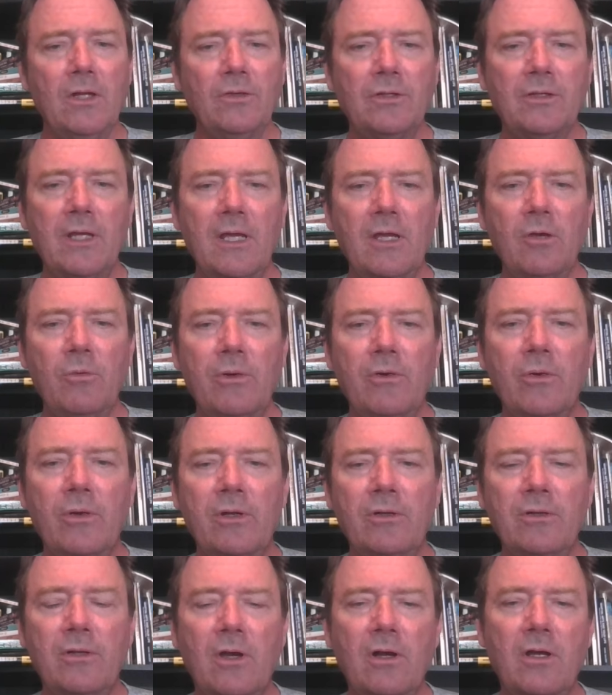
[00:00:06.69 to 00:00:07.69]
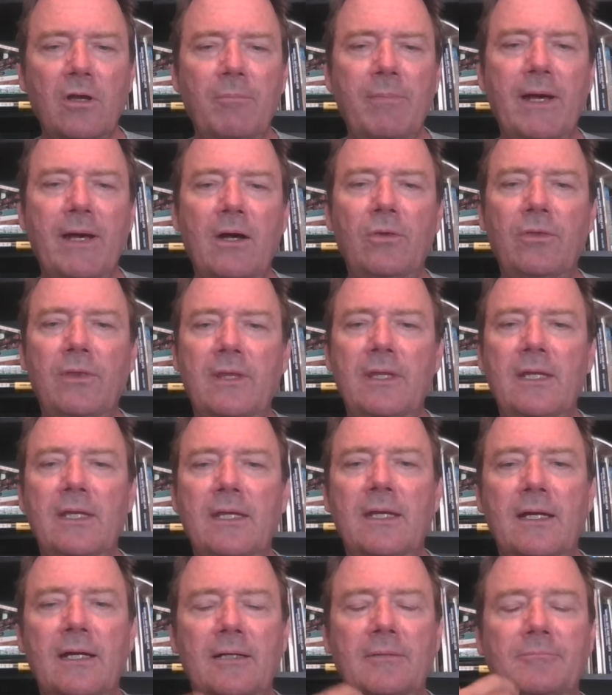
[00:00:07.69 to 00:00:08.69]
Today, we are going to talk about
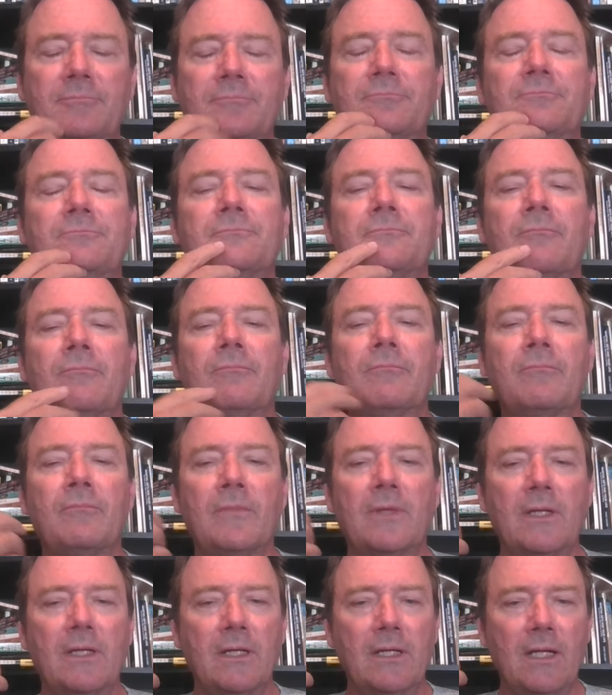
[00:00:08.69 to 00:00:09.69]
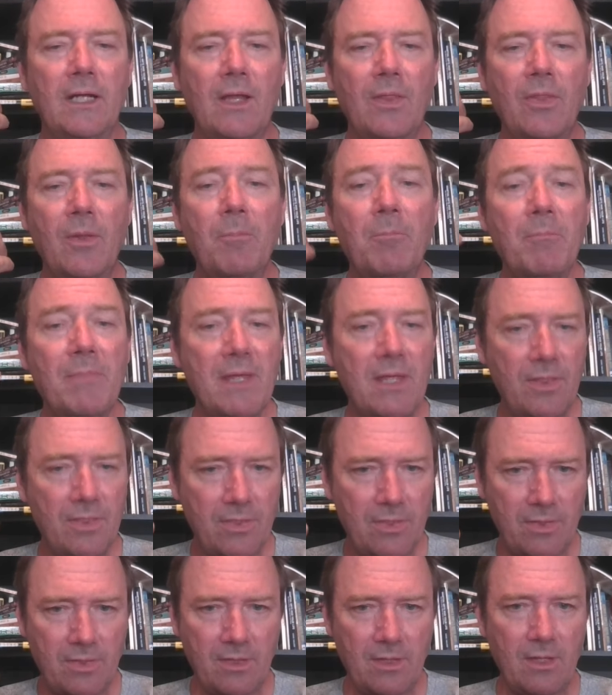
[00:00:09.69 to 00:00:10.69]
the
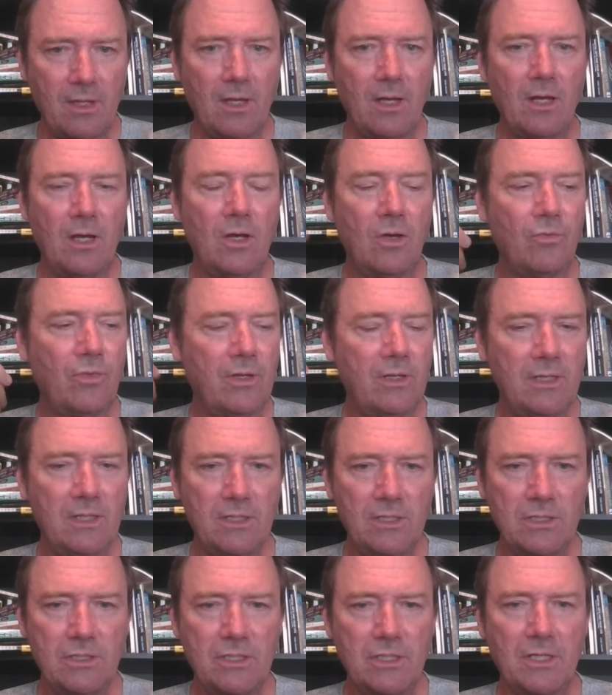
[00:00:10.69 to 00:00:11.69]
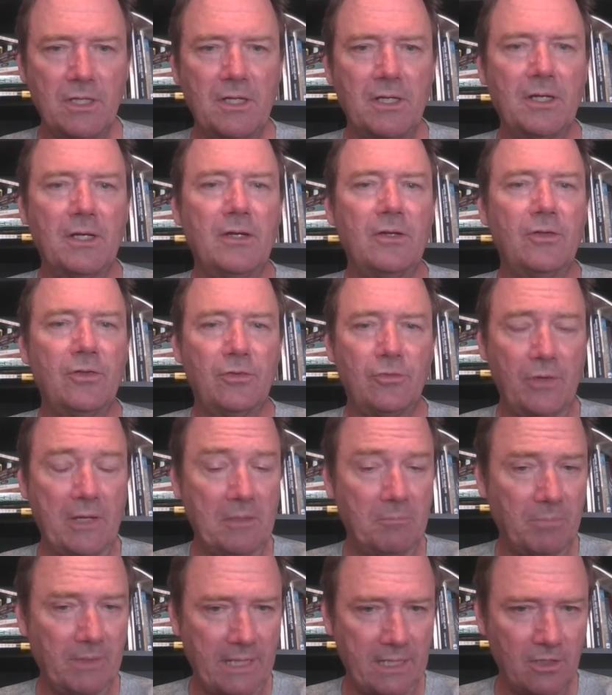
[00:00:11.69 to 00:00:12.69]
myth of the ninja
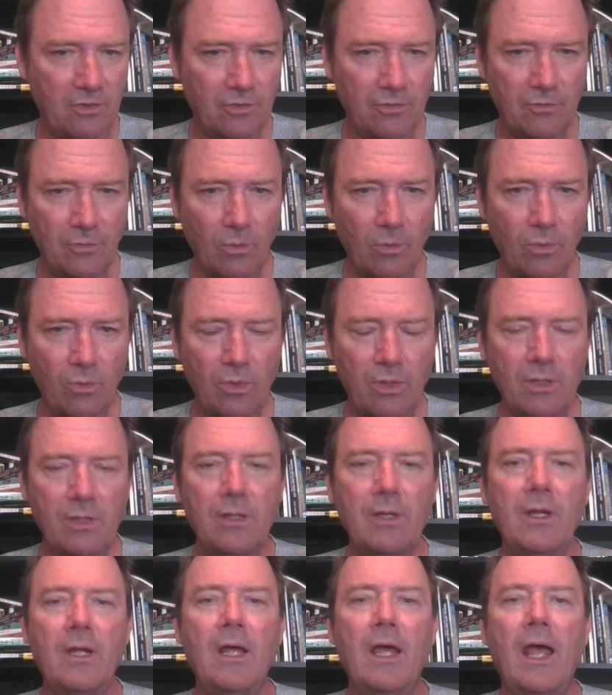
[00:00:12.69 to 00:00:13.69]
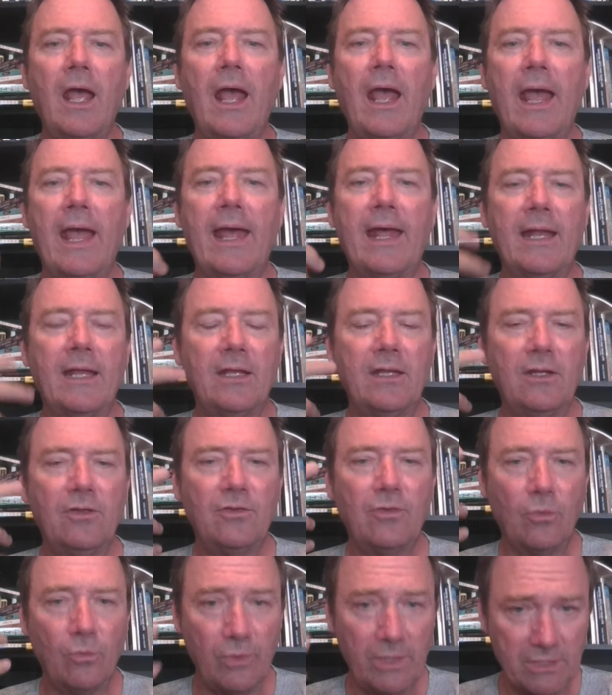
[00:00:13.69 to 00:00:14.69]
straight-bladed sword and
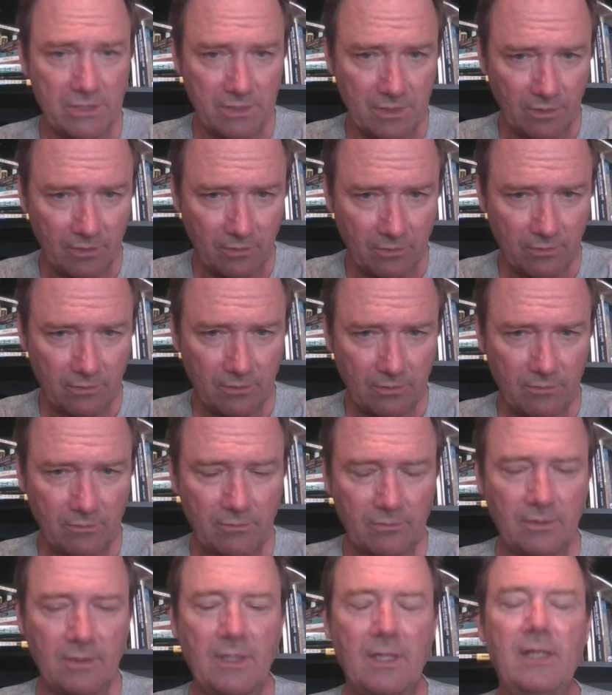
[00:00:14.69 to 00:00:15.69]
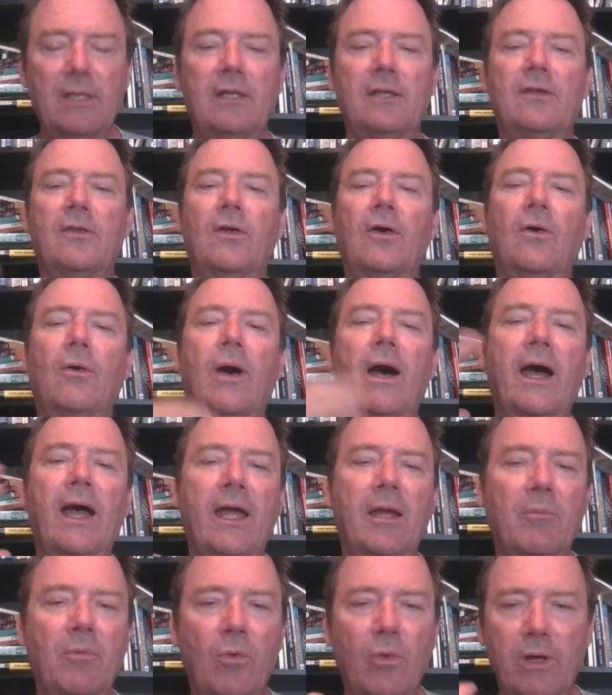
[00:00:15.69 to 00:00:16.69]
its origins. Okay, so
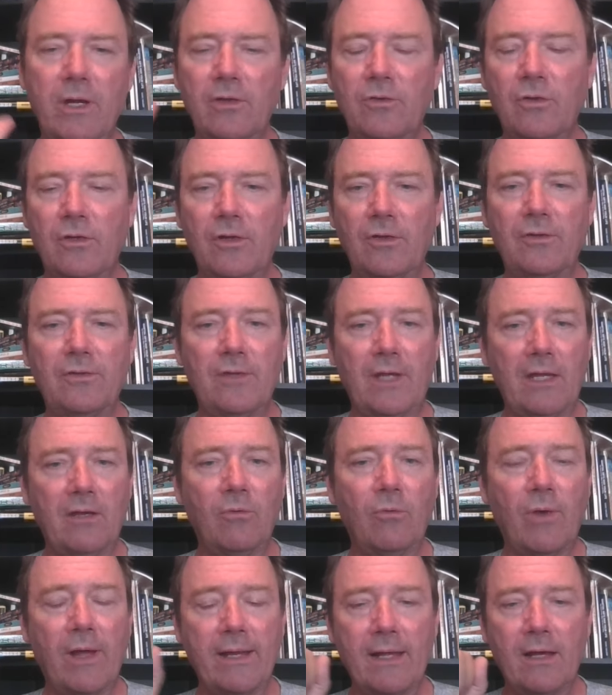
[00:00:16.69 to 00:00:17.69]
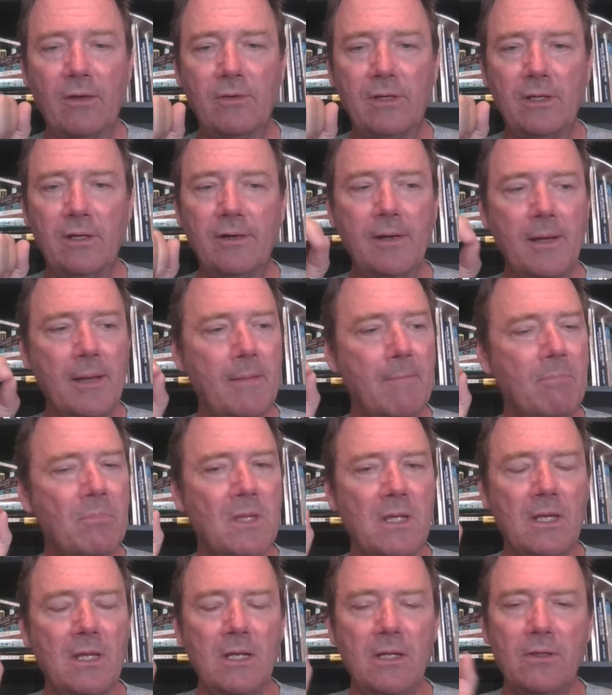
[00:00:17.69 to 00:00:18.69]
I am going to just state right out here
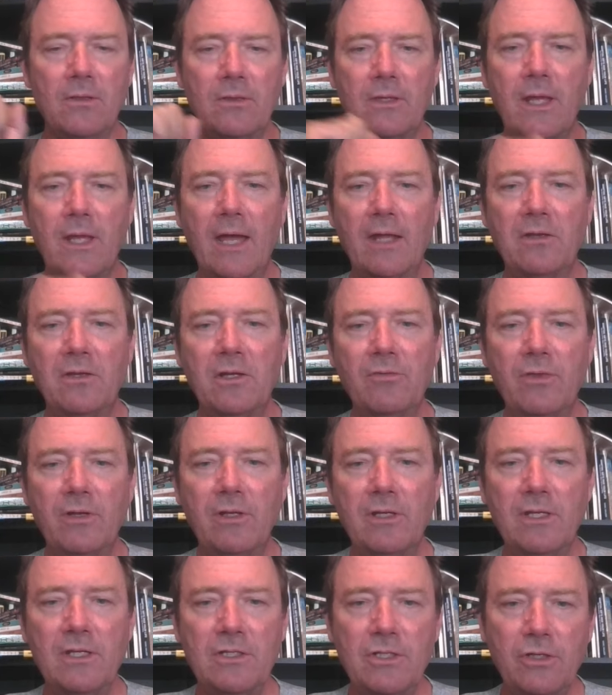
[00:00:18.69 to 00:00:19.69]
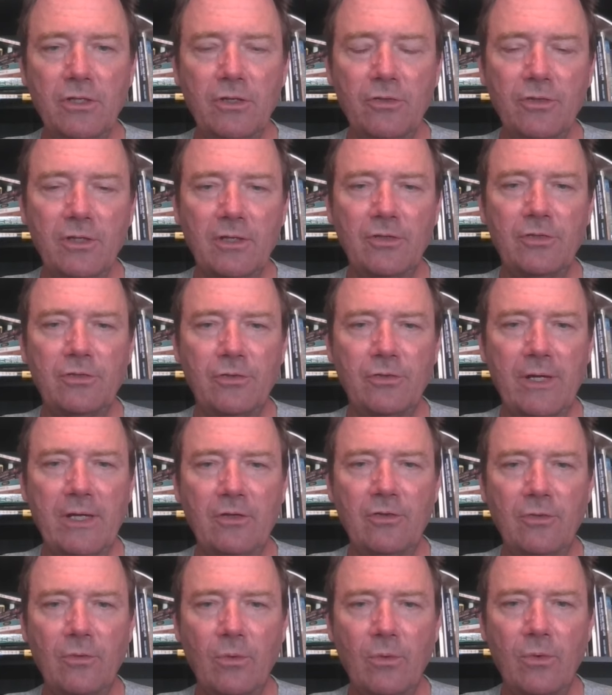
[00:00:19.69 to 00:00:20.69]
the idea of the ninja using a
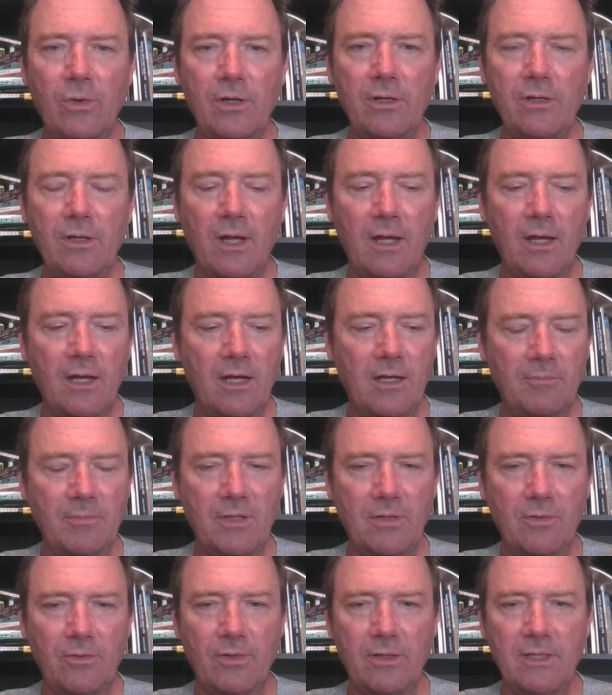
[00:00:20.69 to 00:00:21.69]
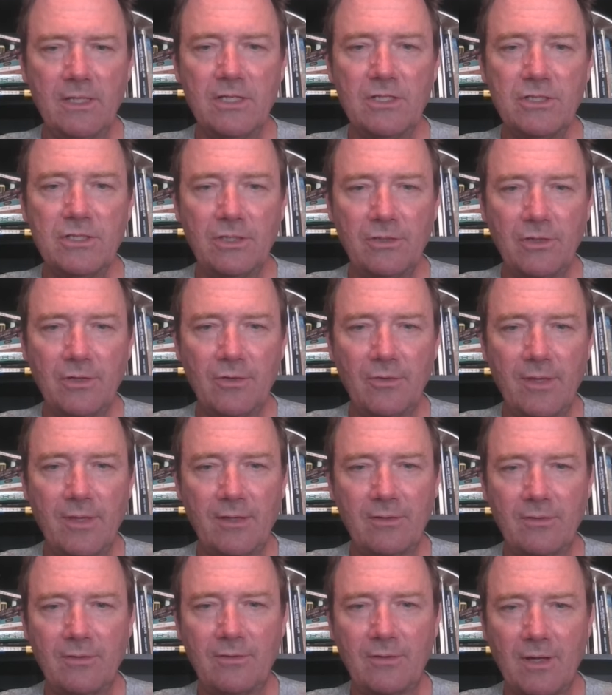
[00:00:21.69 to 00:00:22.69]
straight sword, the ninjato
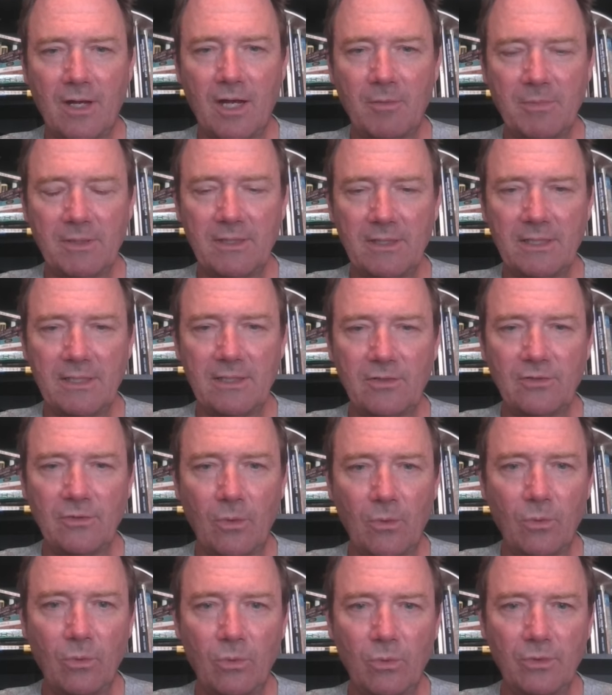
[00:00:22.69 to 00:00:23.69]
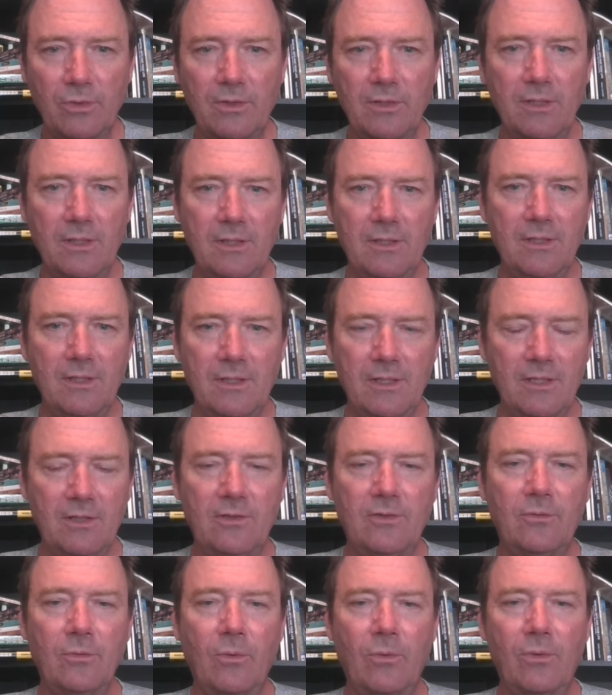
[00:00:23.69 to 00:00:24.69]
that's commonly sold
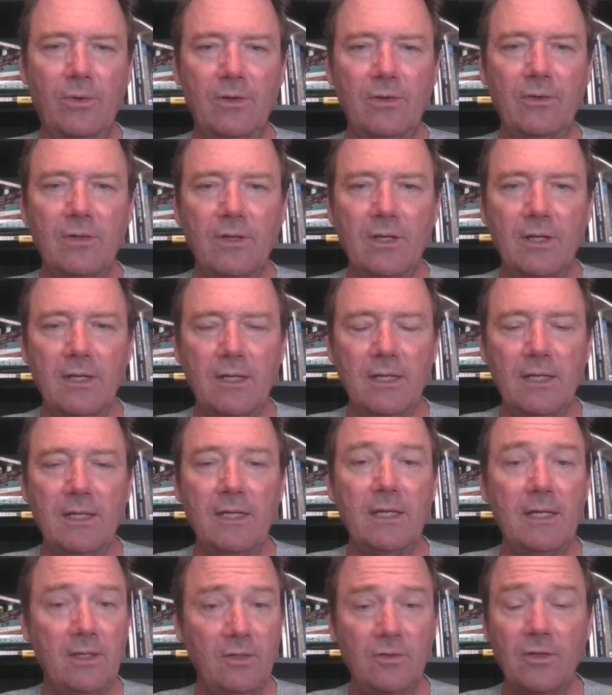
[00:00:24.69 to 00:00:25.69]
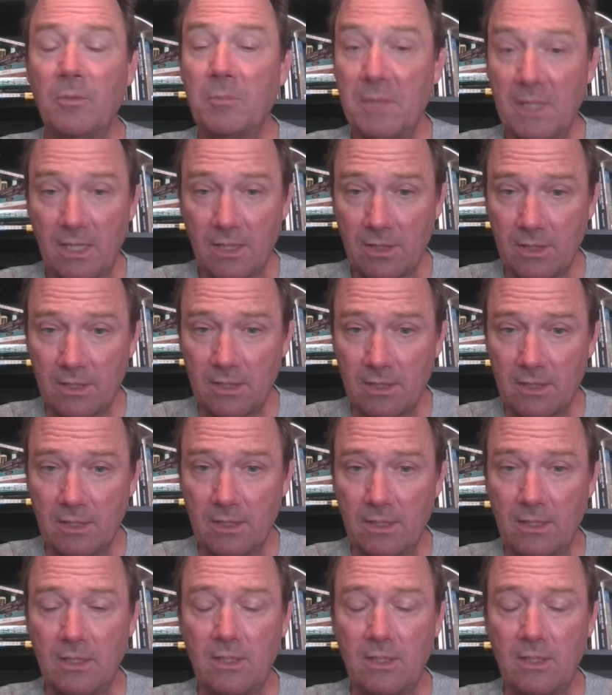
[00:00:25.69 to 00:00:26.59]
in stores, is a myth.